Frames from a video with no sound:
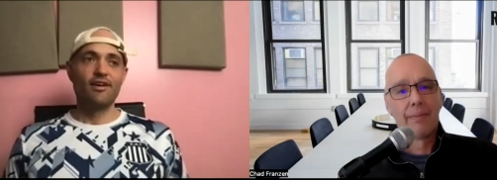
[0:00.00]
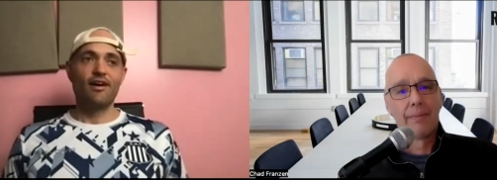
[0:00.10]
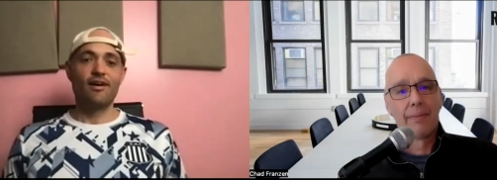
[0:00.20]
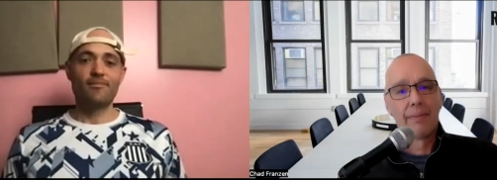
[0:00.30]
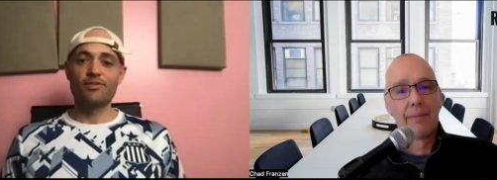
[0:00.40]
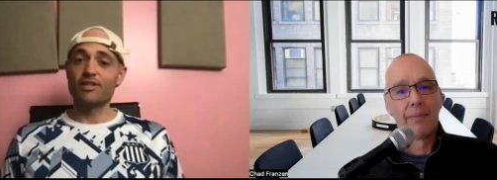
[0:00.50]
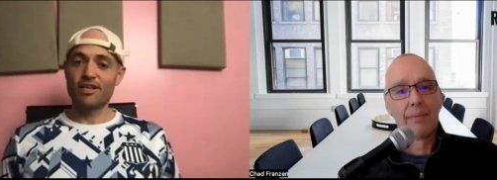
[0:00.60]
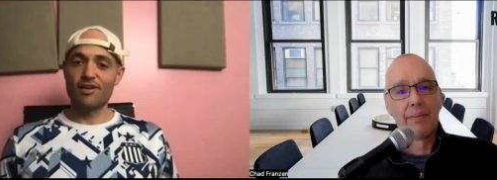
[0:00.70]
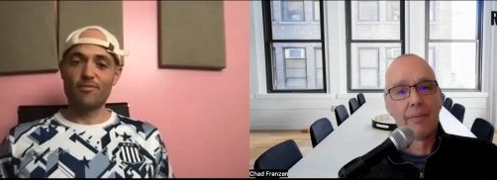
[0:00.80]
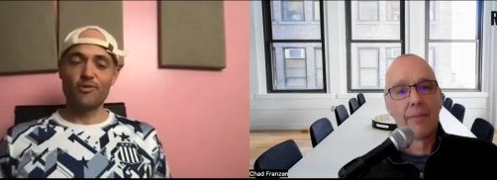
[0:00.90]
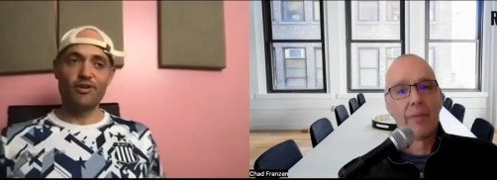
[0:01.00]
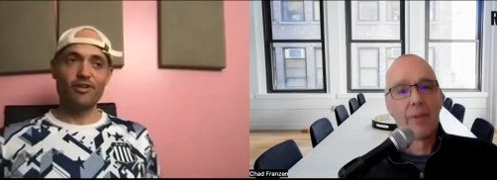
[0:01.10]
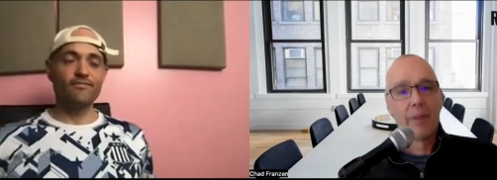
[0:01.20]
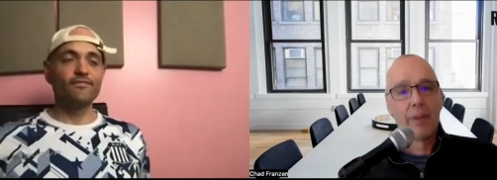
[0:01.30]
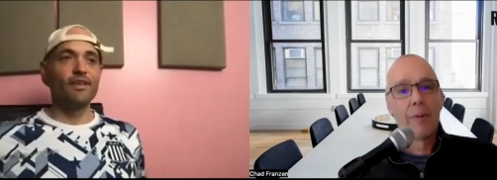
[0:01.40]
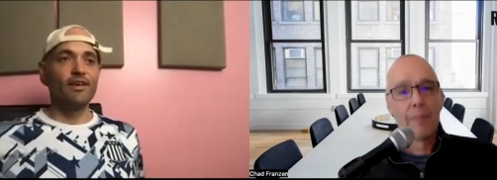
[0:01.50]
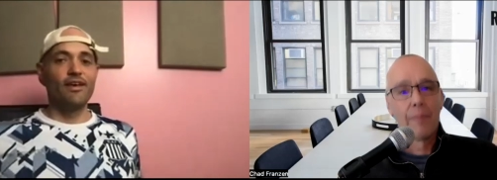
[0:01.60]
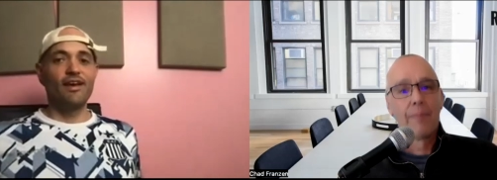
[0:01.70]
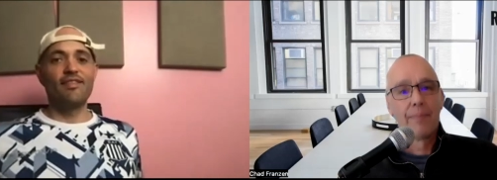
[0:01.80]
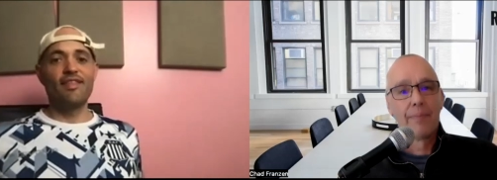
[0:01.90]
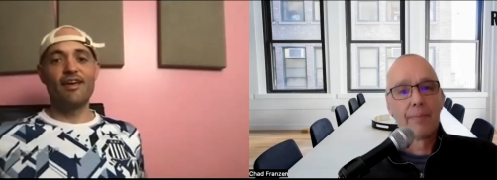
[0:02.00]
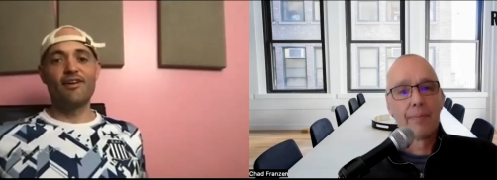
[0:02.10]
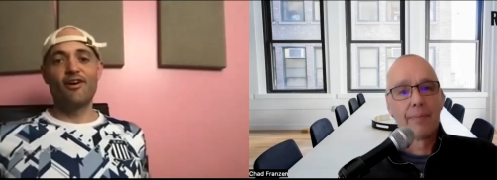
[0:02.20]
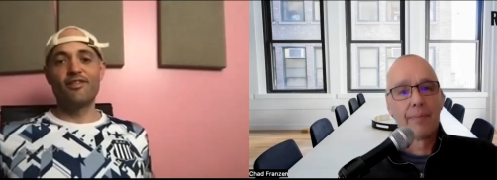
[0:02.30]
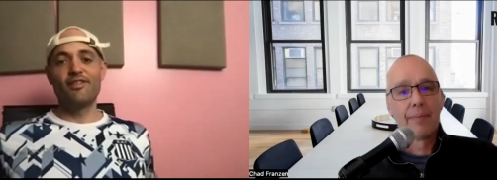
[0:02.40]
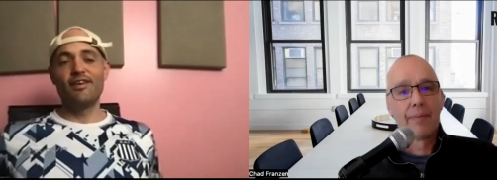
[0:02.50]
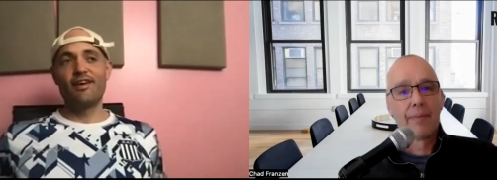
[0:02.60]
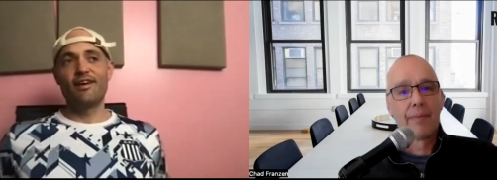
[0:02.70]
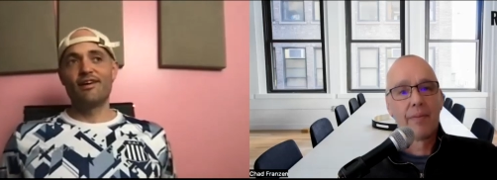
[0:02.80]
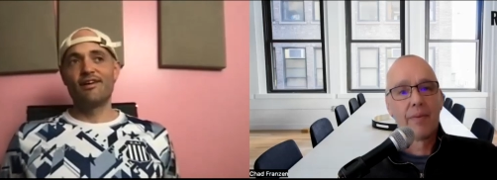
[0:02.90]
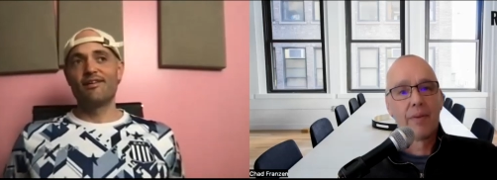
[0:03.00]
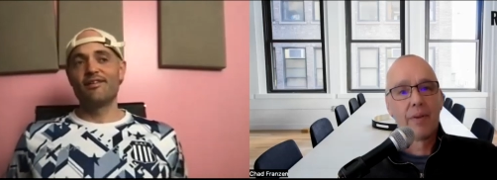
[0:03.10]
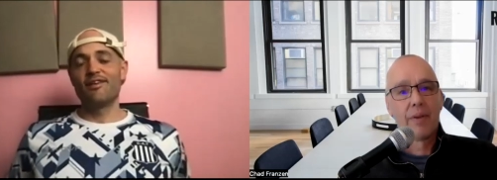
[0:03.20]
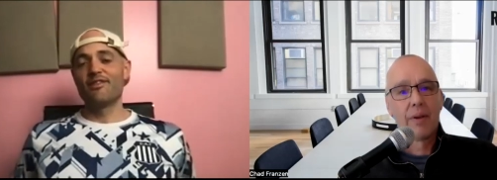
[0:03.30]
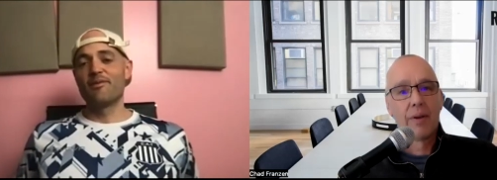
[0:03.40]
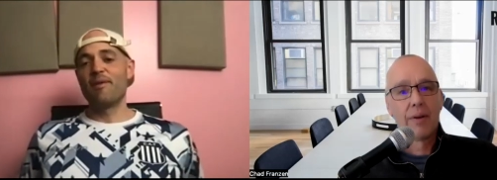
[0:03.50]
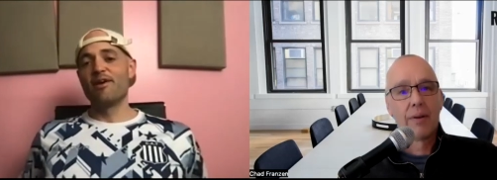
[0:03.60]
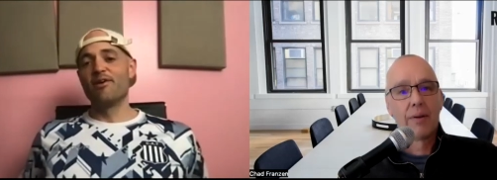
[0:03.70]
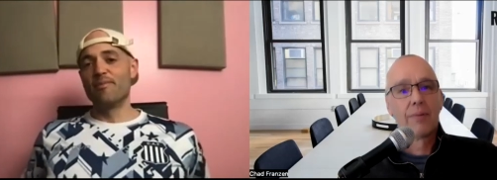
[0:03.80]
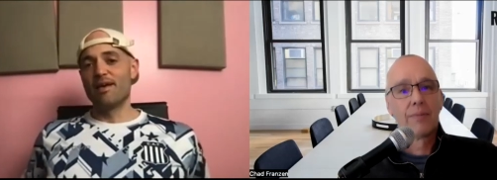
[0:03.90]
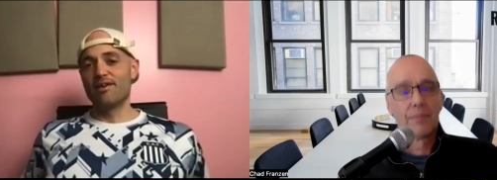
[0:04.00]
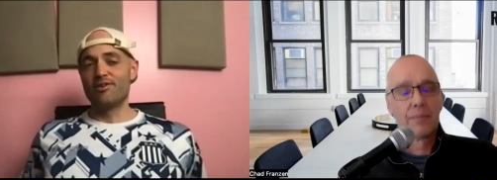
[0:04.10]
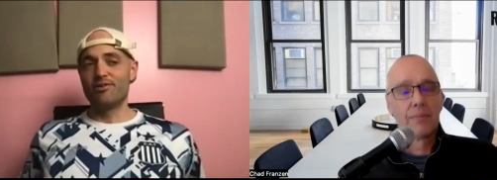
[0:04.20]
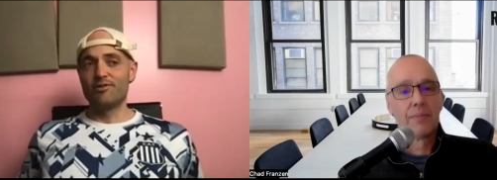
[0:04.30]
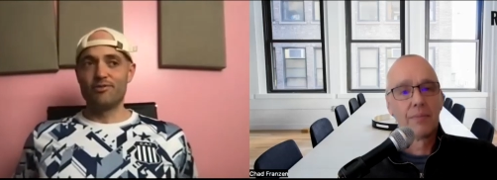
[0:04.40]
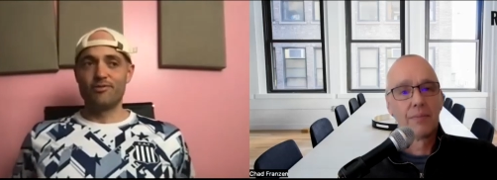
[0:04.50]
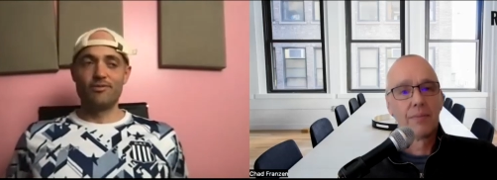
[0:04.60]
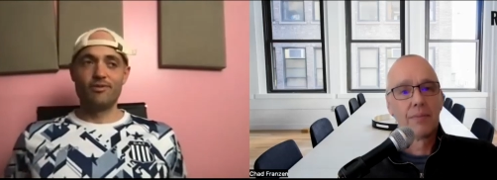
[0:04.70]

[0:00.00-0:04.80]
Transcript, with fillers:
Speaker 1: Um, so that's kind of boring. And then on the uh, on the bagel menu,